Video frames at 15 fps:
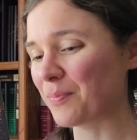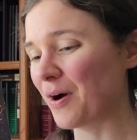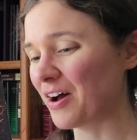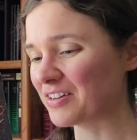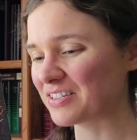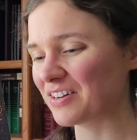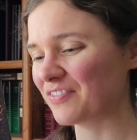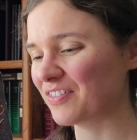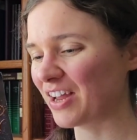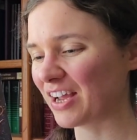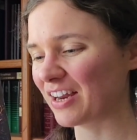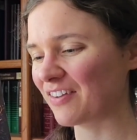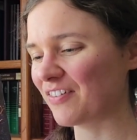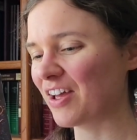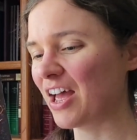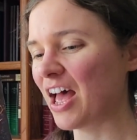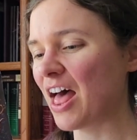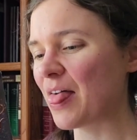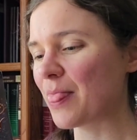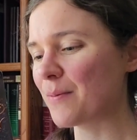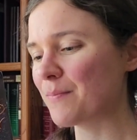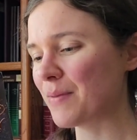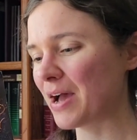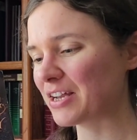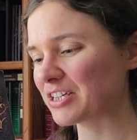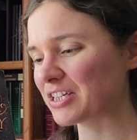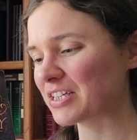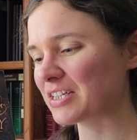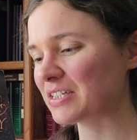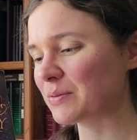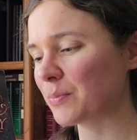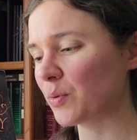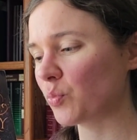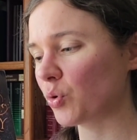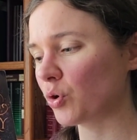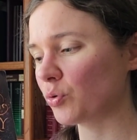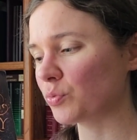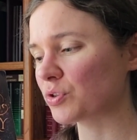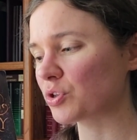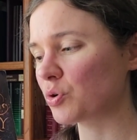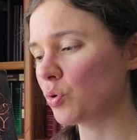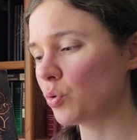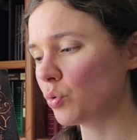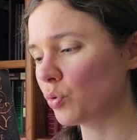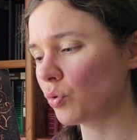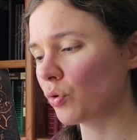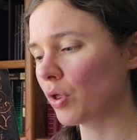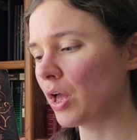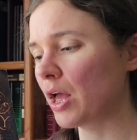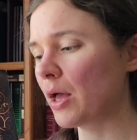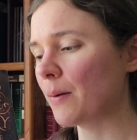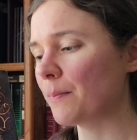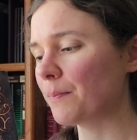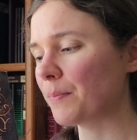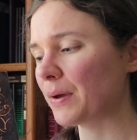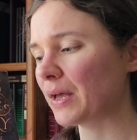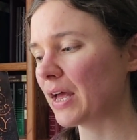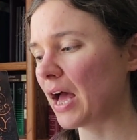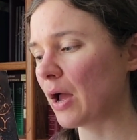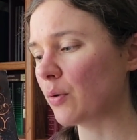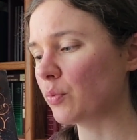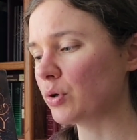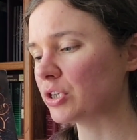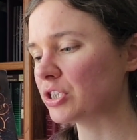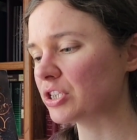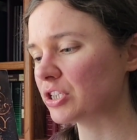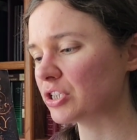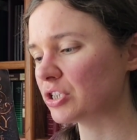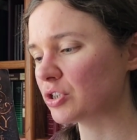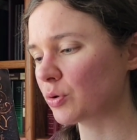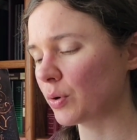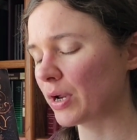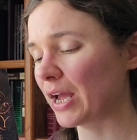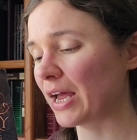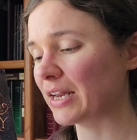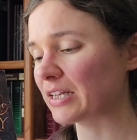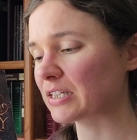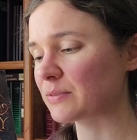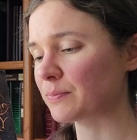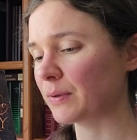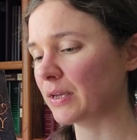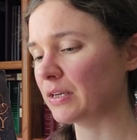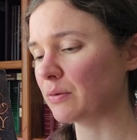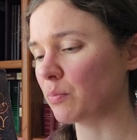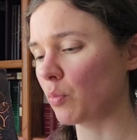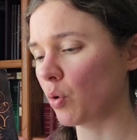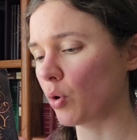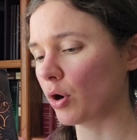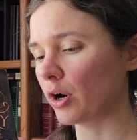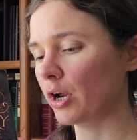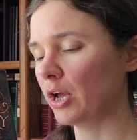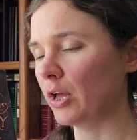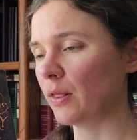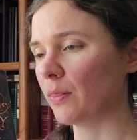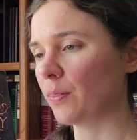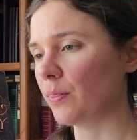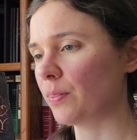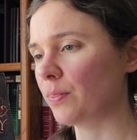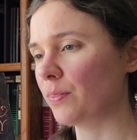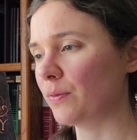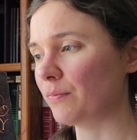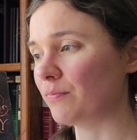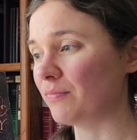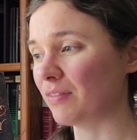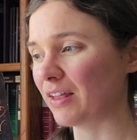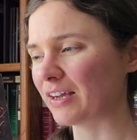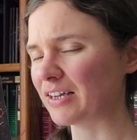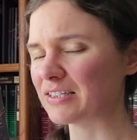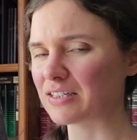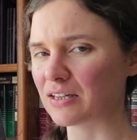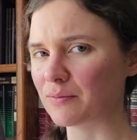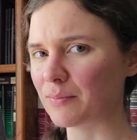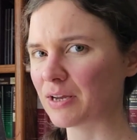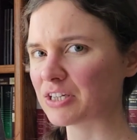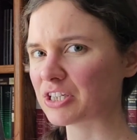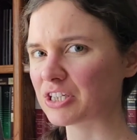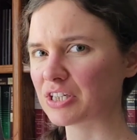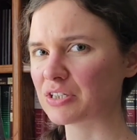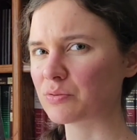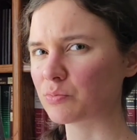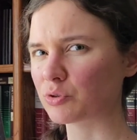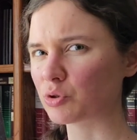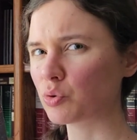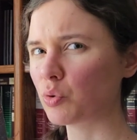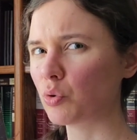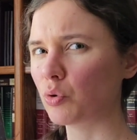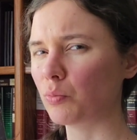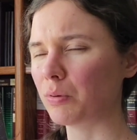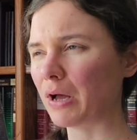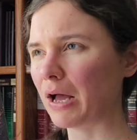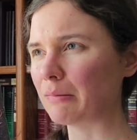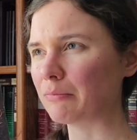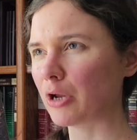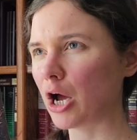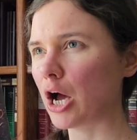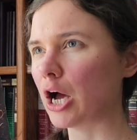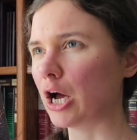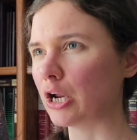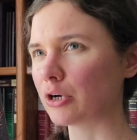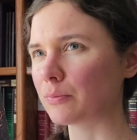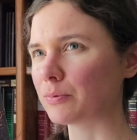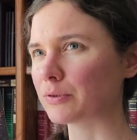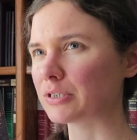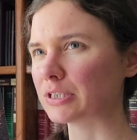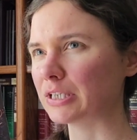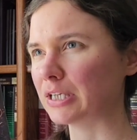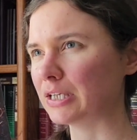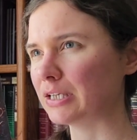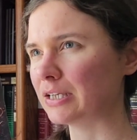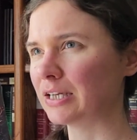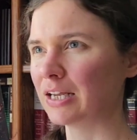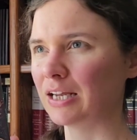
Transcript: positive negative. The magic system and world was cool, but I wish the story had explained more. The like I said the magic system was cool, but I'm not 100%